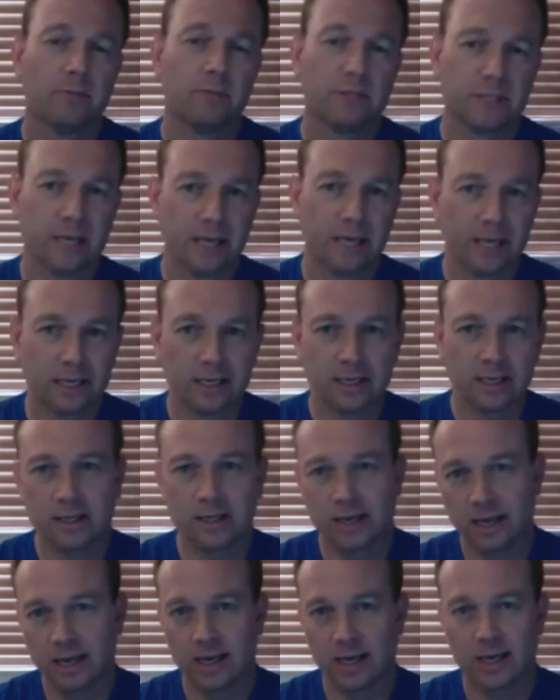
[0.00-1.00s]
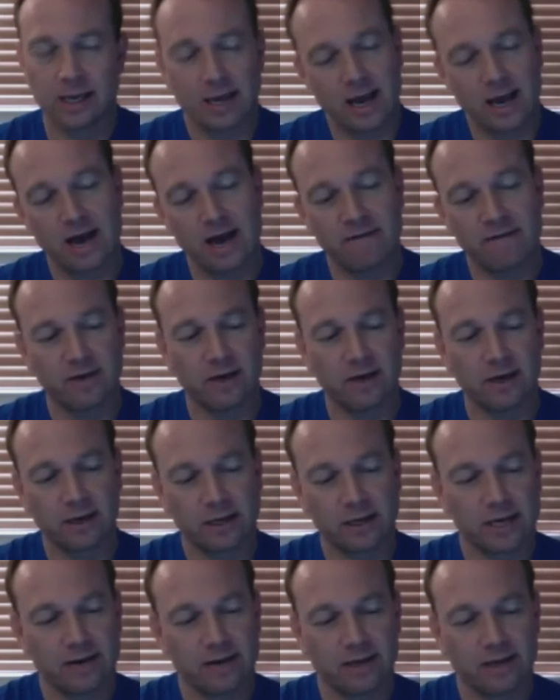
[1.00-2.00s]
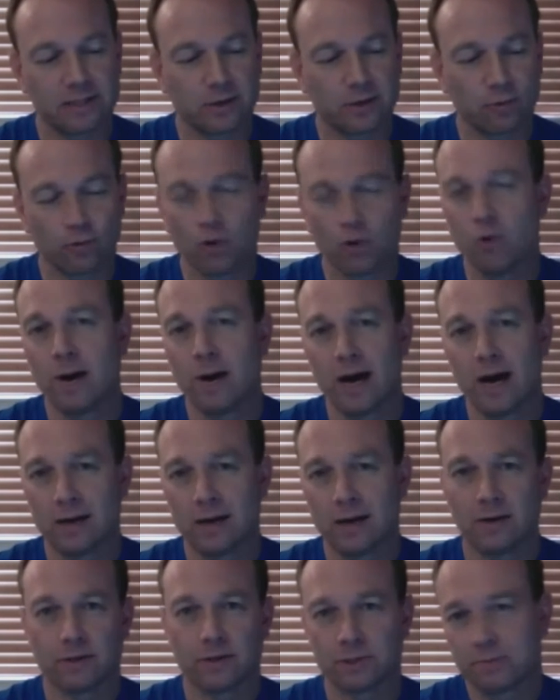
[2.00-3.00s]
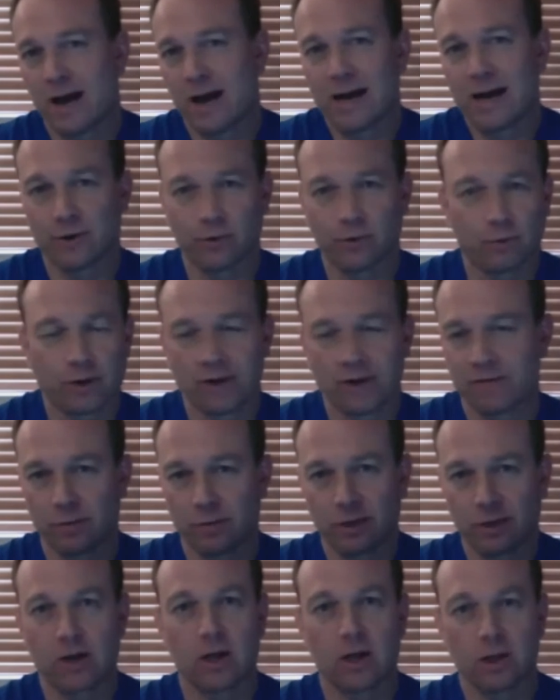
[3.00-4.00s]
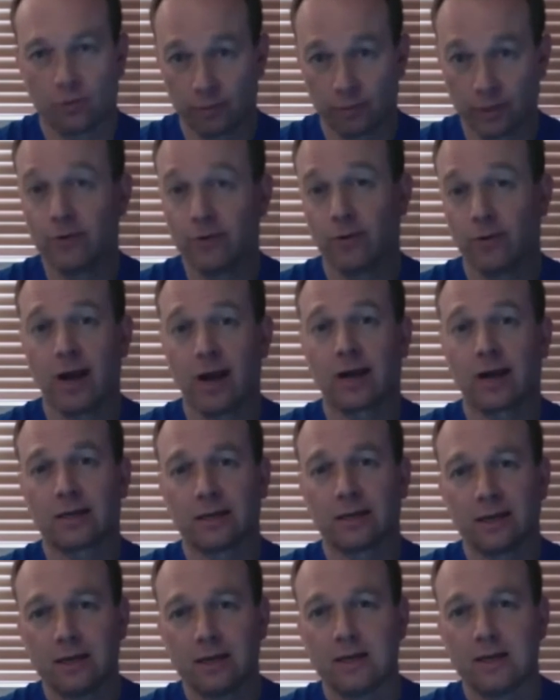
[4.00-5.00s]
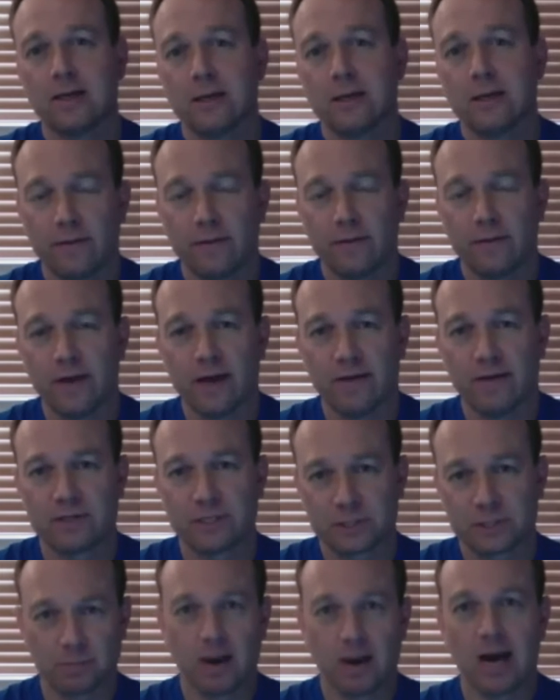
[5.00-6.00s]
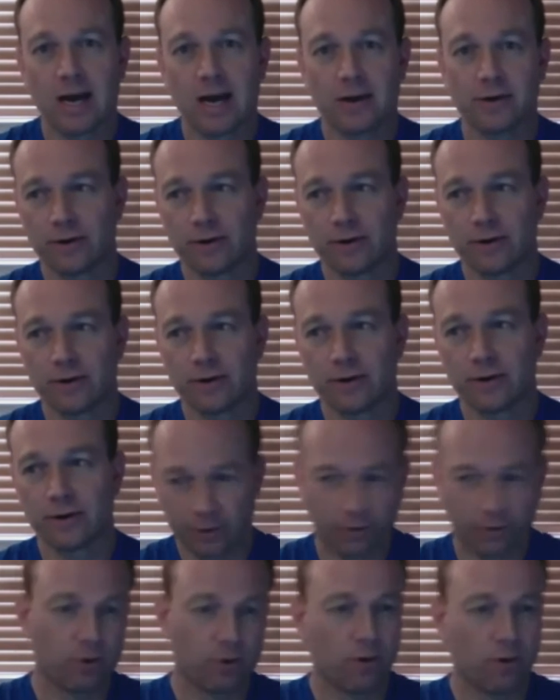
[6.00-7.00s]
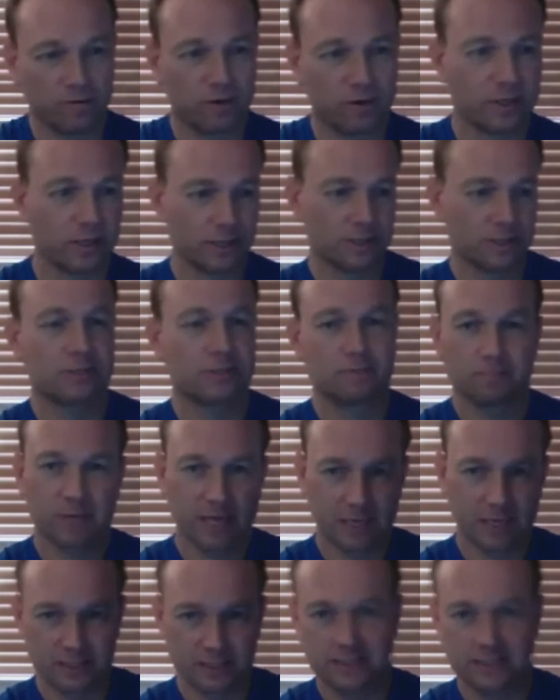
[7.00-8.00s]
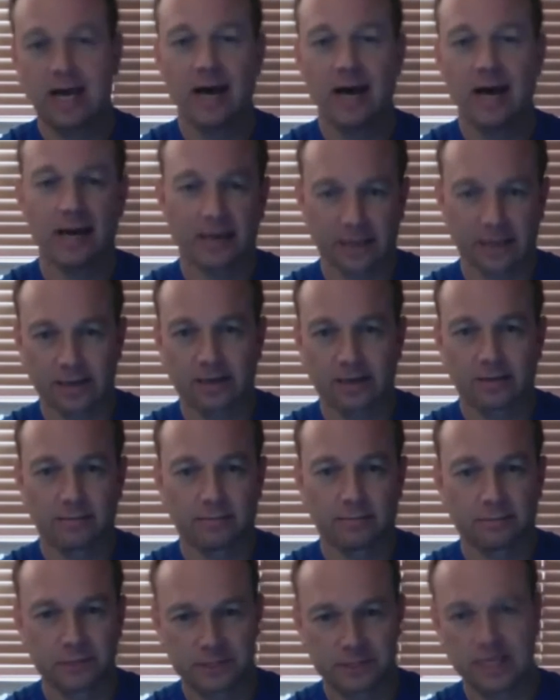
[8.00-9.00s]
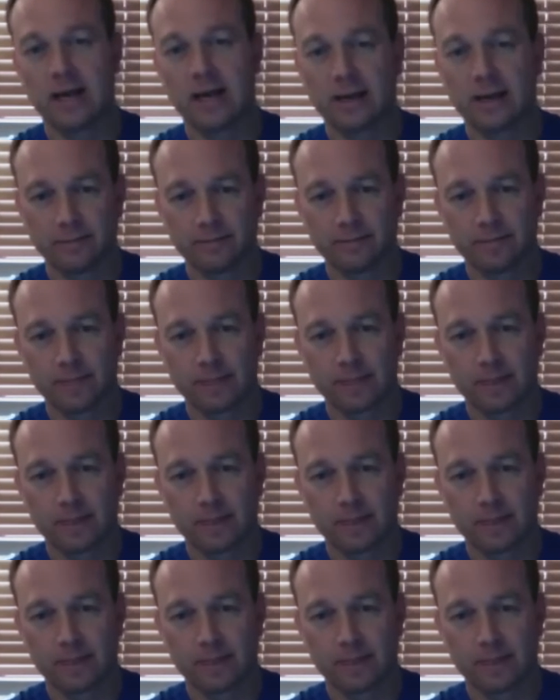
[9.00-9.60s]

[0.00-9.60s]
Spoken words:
But then they have it's a robot or spider or whatever you want to call it, redirect, that if it's a spider, you'll go over to this kind of static site.